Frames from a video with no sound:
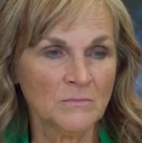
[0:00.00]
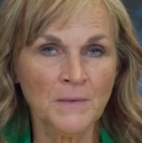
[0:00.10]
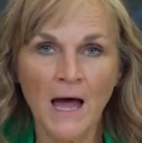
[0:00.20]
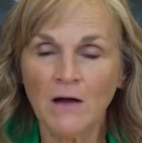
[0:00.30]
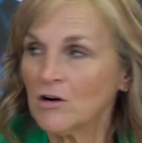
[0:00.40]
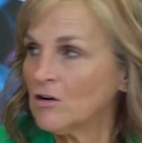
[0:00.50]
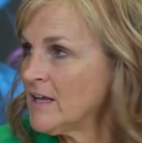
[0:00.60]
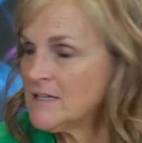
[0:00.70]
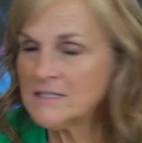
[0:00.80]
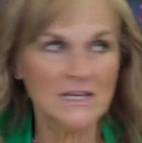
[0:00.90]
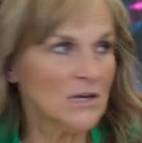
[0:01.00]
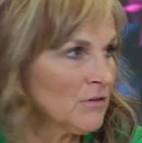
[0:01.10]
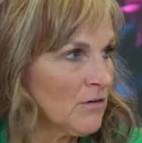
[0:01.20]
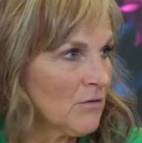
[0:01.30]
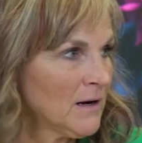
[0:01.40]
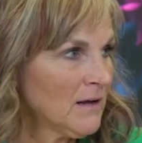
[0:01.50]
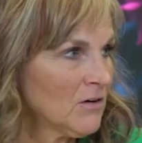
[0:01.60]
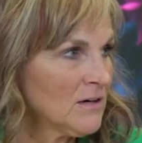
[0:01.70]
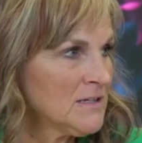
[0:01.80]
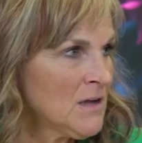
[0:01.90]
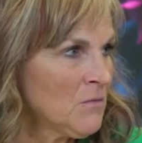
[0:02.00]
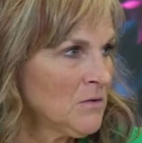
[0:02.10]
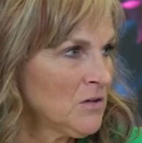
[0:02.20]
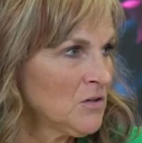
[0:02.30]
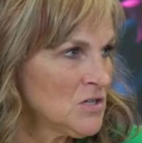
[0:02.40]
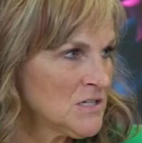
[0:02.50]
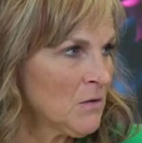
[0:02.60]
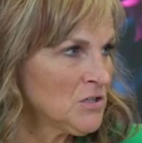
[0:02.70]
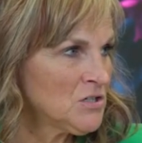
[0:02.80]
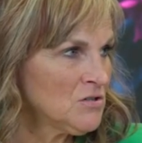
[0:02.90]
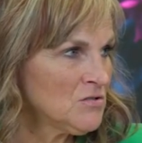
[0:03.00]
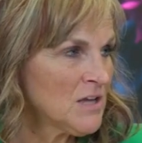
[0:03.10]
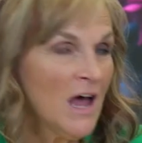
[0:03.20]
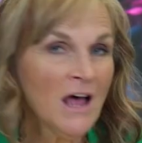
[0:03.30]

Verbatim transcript: powder, like Secret or whatever. Isn't that what is that what you use?